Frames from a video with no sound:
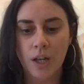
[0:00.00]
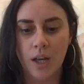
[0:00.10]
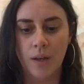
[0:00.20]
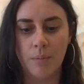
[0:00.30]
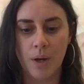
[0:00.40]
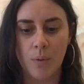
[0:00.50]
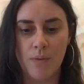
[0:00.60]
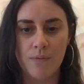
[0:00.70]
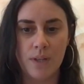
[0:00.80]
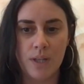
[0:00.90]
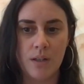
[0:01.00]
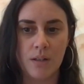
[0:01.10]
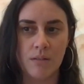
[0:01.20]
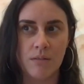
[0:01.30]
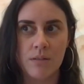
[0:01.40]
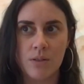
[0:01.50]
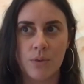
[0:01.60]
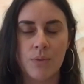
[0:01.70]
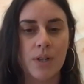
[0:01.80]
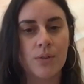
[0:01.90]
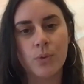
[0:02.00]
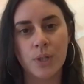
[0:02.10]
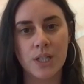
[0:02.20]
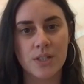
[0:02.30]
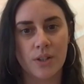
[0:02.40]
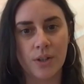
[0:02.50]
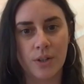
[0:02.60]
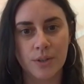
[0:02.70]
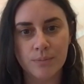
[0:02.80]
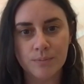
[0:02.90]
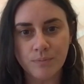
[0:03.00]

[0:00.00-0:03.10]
I went vegan sort of 3 or 4 years ago,